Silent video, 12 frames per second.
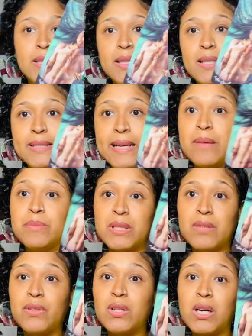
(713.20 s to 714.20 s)
The damn
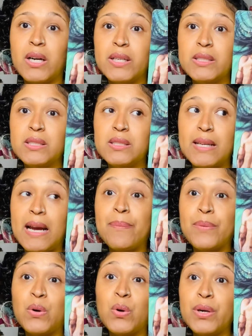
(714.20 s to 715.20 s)
devil card,
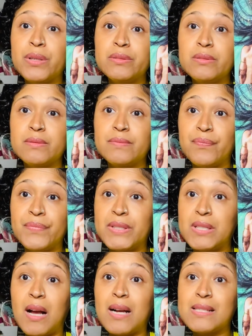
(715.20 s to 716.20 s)
Capricorn, the
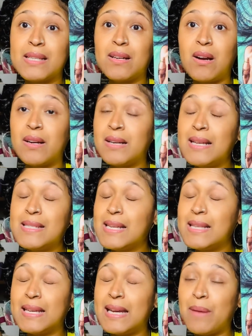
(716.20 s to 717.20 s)
toxic card. Not
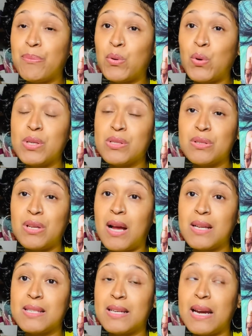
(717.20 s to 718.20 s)
saying that Capricorns are
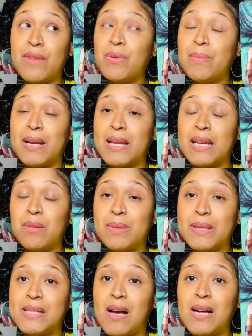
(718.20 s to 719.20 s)
toxic. Everybody can
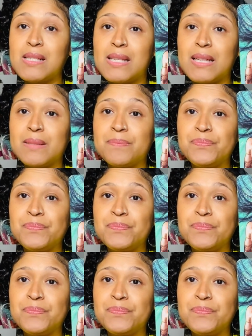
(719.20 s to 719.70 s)
be toxic.